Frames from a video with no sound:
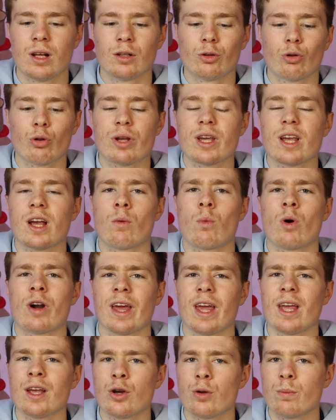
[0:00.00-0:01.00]
looking at what
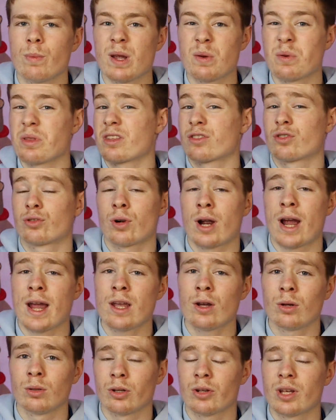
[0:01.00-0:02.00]
he could be with
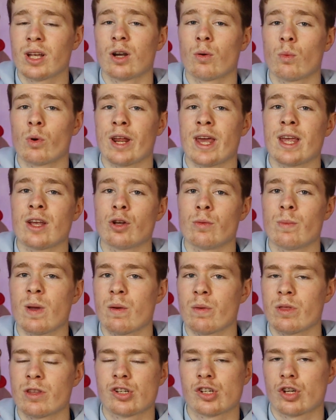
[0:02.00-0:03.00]
Trey or looking at what he could be
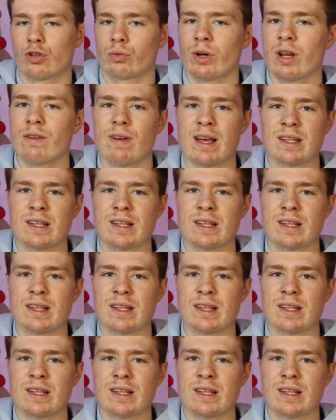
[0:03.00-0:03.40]
with Sharif,